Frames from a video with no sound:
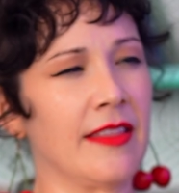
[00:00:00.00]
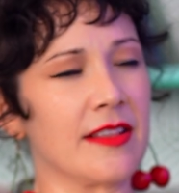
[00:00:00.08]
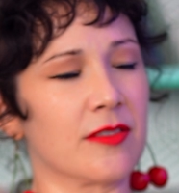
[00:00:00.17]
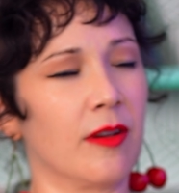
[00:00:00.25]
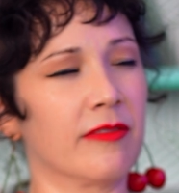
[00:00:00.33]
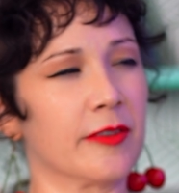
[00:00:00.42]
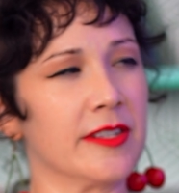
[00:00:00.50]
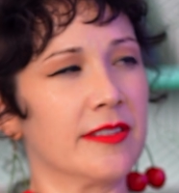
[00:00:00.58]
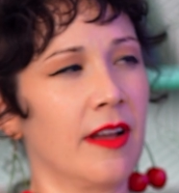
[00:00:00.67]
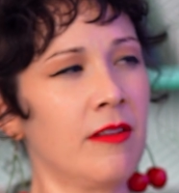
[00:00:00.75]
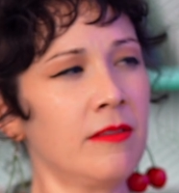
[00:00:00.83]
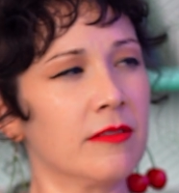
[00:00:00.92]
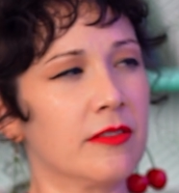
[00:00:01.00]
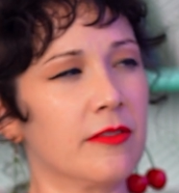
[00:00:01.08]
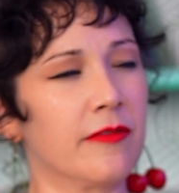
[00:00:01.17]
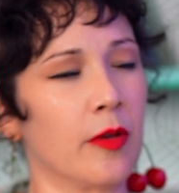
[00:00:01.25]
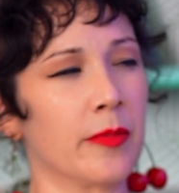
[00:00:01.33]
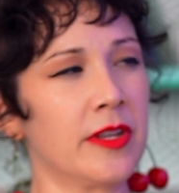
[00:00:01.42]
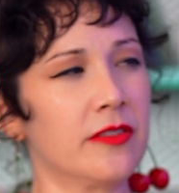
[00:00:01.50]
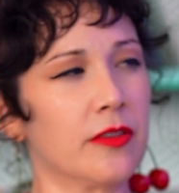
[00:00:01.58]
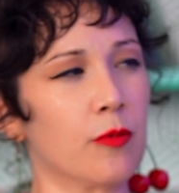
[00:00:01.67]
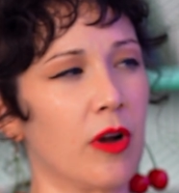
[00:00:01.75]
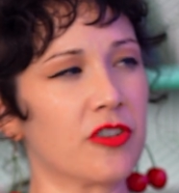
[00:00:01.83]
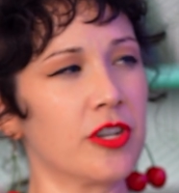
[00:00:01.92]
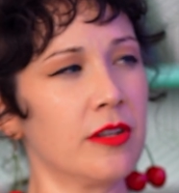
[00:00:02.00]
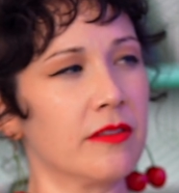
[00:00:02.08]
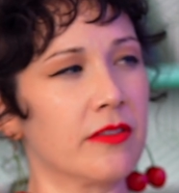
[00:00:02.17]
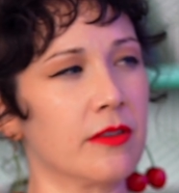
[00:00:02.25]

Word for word: that's all freestyle. Do you film it? Do you watch it? Do